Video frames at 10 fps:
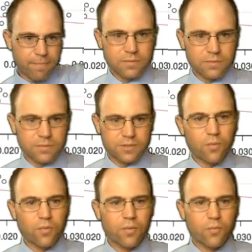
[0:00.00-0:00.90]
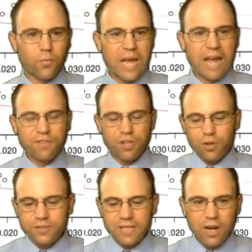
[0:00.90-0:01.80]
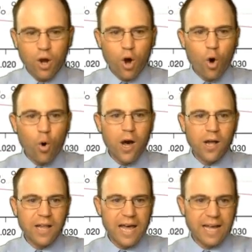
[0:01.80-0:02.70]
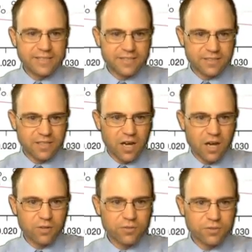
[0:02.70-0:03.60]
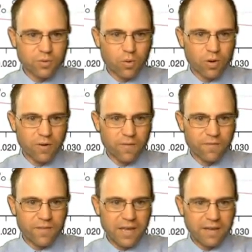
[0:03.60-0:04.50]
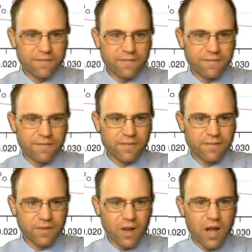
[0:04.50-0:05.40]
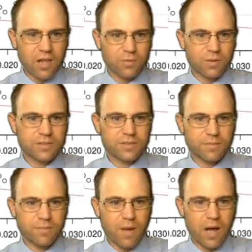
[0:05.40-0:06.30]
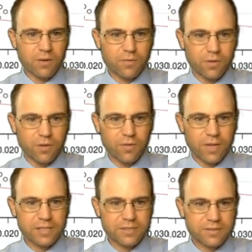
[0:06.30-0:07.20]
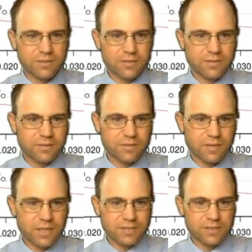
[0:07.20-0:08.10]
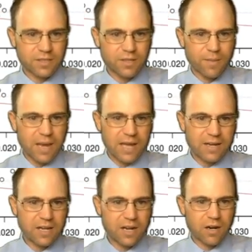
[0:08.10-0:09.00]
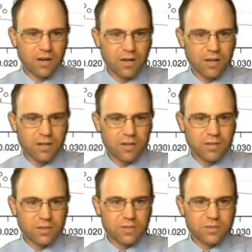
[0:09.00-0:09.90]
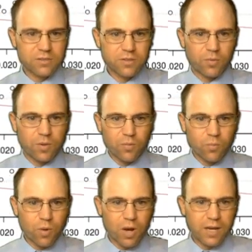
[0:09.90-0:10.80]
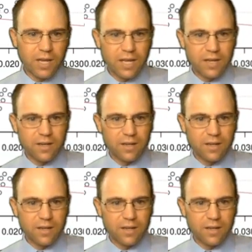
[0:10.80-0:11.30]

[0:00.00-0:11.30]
So we have to use that OLS VIF tolerance model new. That's the command here. So we run it.